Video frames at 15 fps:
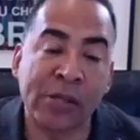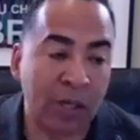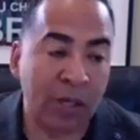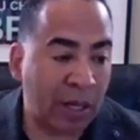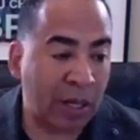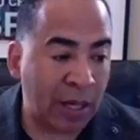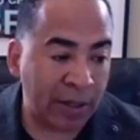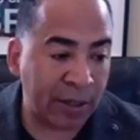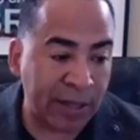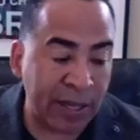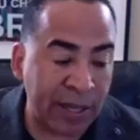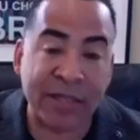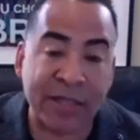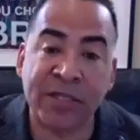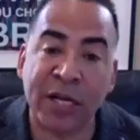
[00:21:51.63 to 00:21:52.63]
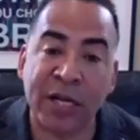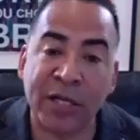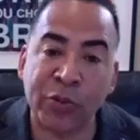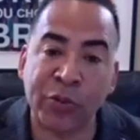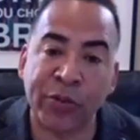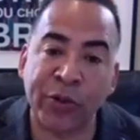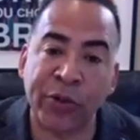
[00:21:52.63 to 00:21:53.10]
get in touch
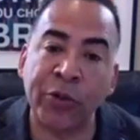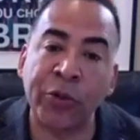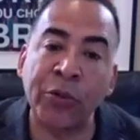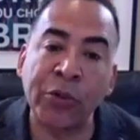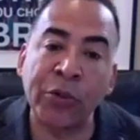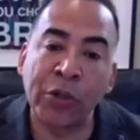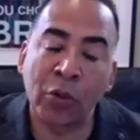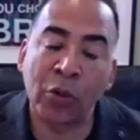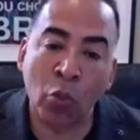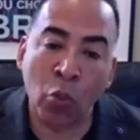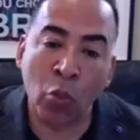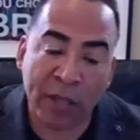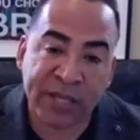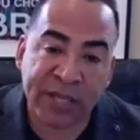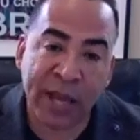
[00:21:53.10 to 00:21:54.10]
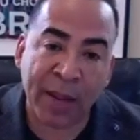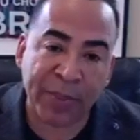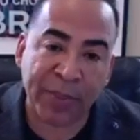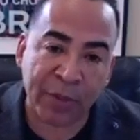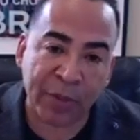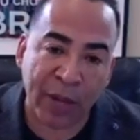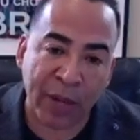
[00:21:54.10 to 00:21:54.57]
with you. What's
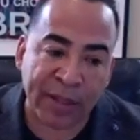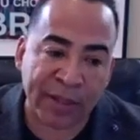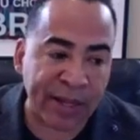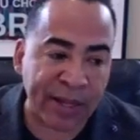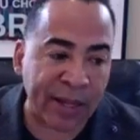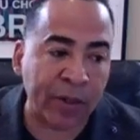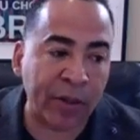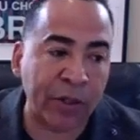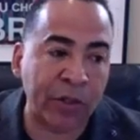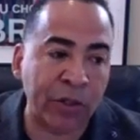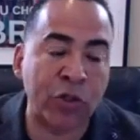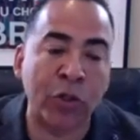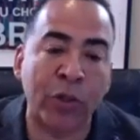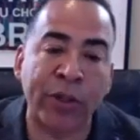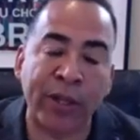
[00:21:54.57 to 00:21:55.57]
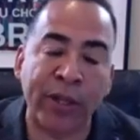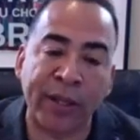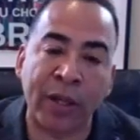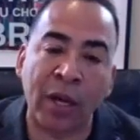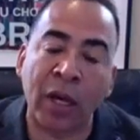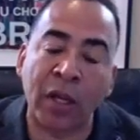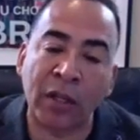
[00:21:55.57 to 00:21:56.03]
happening right now? Are you doing any
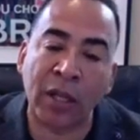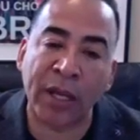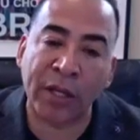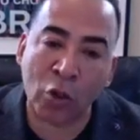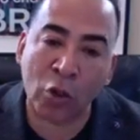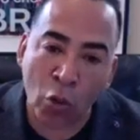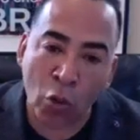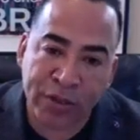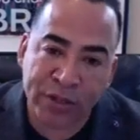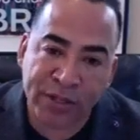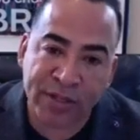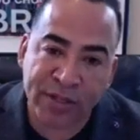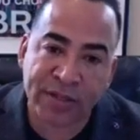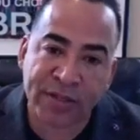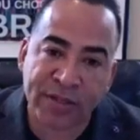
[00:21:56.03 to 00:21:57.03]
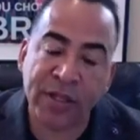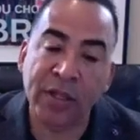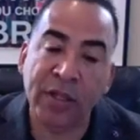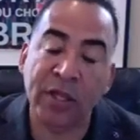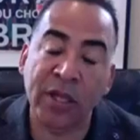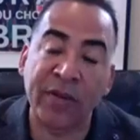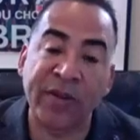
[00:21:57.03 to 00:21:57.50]
online courses?
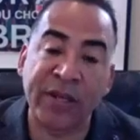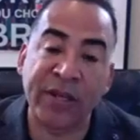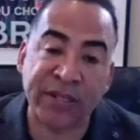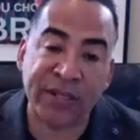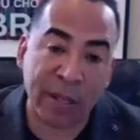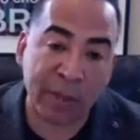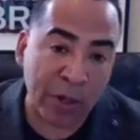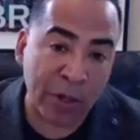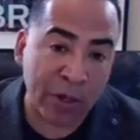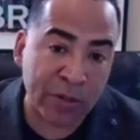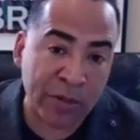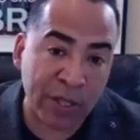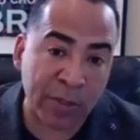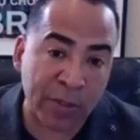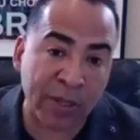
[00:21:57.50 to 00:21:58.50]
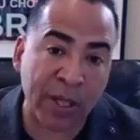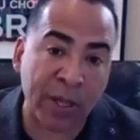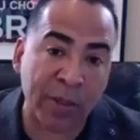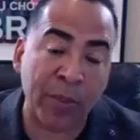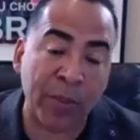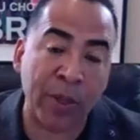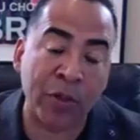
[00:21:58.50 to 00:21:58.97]
Do you have any seminars coming
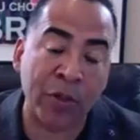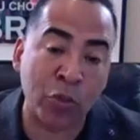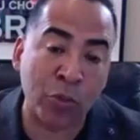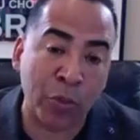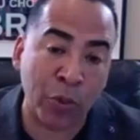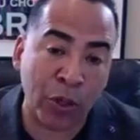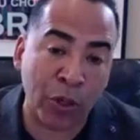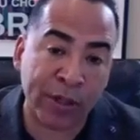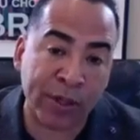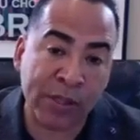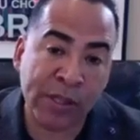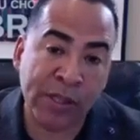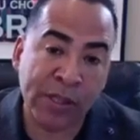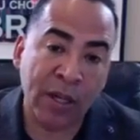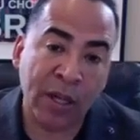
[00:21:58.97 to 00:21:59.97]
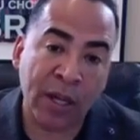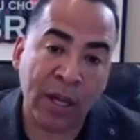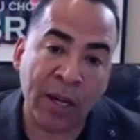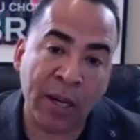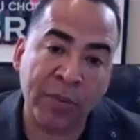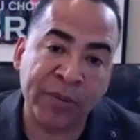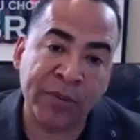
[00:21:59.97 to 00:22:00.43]
up? A new book?
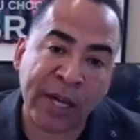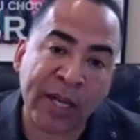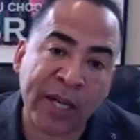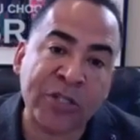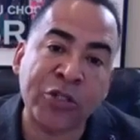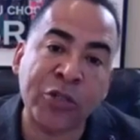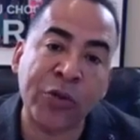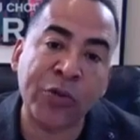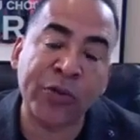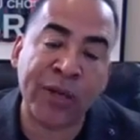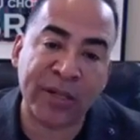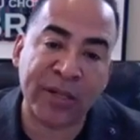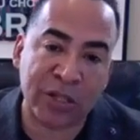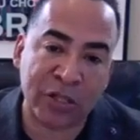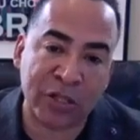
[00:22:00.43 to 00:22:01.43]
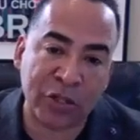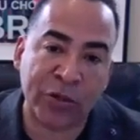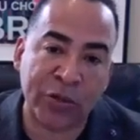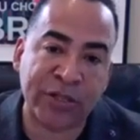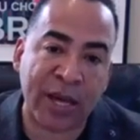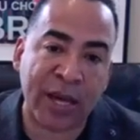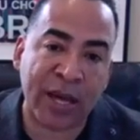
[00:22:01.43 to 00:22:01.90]
Tell us two things that you're
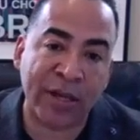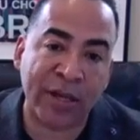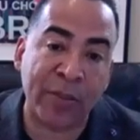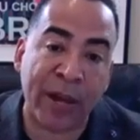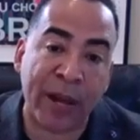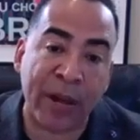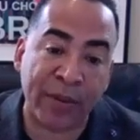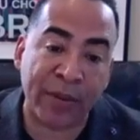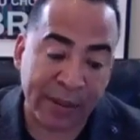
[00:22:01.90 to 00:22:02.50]
excited about